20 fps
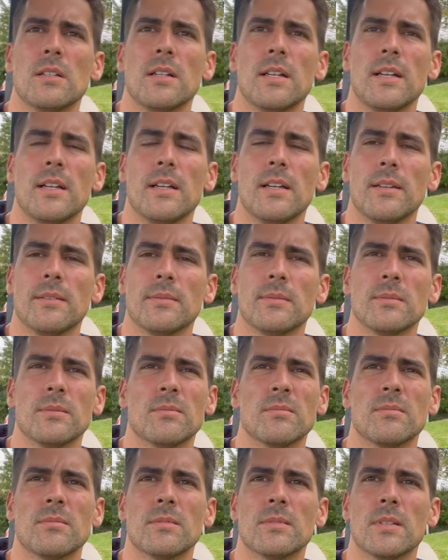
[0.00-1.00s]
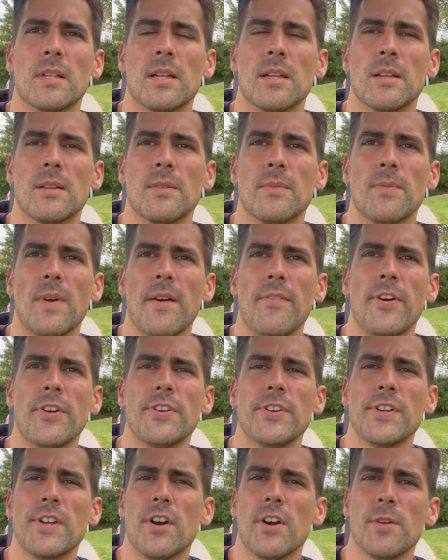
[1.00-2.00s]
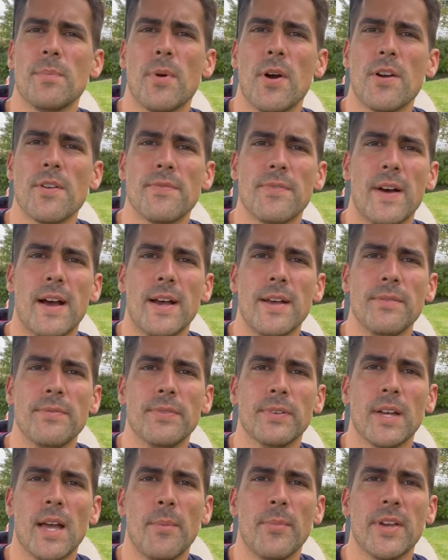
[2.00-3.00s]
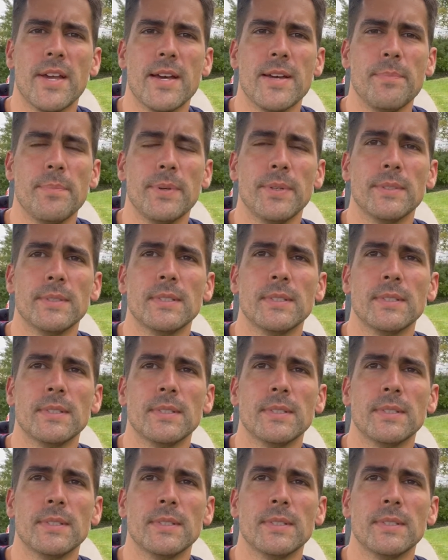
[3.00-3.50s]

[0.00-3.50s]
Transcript: Yeah. 500 yard par five coming up.